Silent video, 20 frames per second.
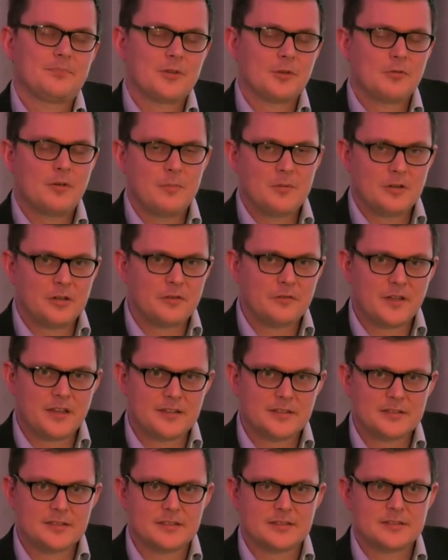criminal
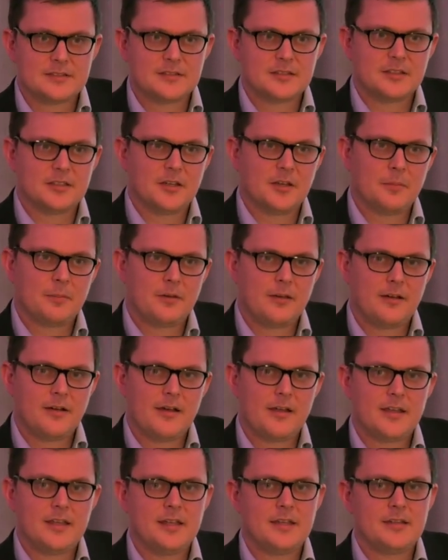offences that
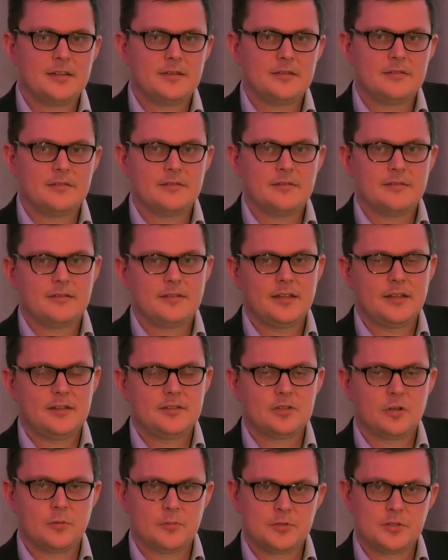apply in
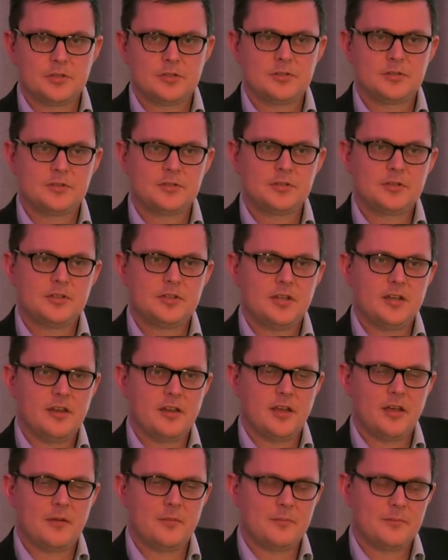adoption
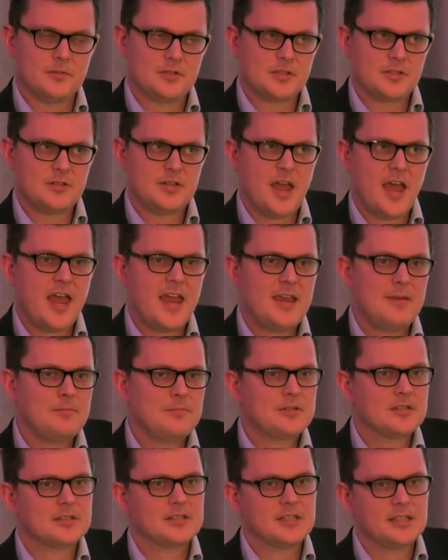
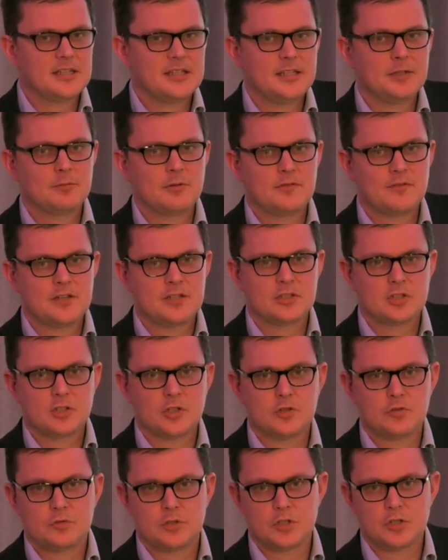aimed at dealing with
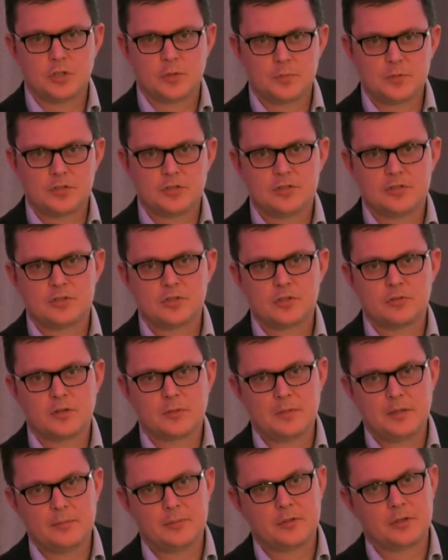inter-country adoption,
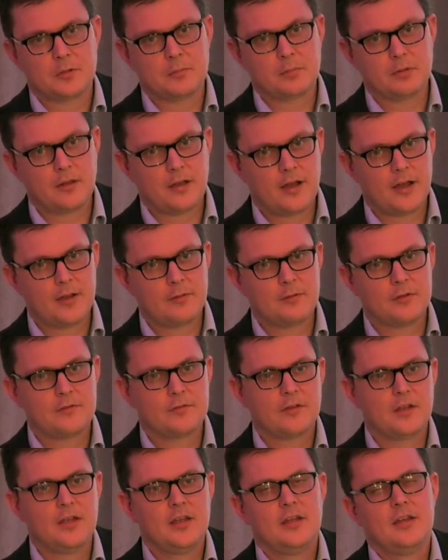ensuring people comply
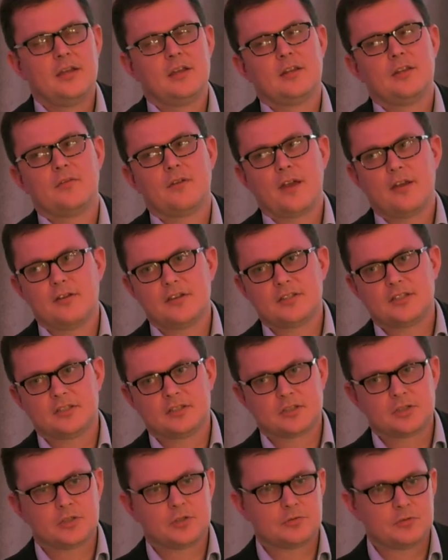with the various
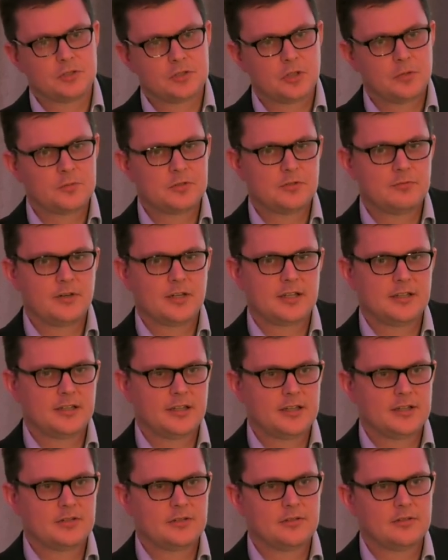inter-country adoption
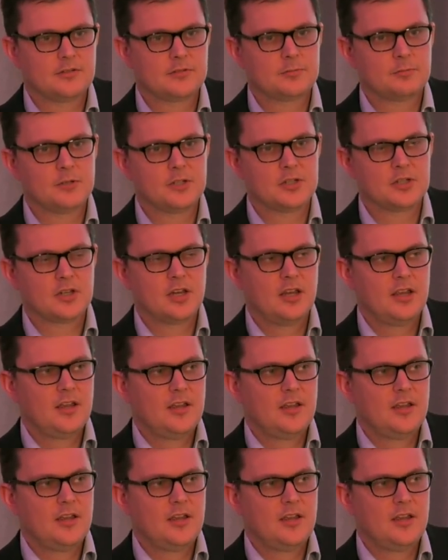regulations, which